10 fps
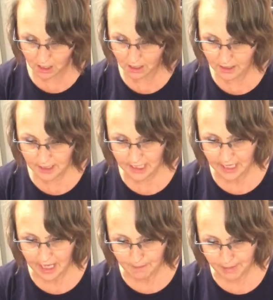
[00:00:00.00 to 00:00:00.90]
have come to have a
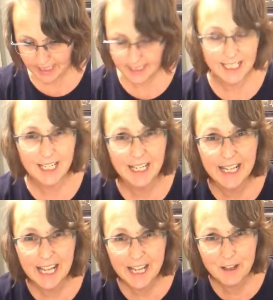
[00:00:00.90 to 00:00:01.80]
look, so they can't
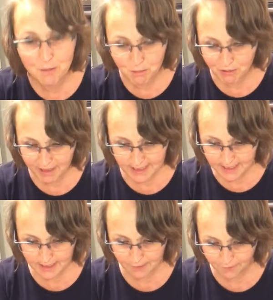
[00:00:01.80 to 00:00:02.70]
believe how shiny it is.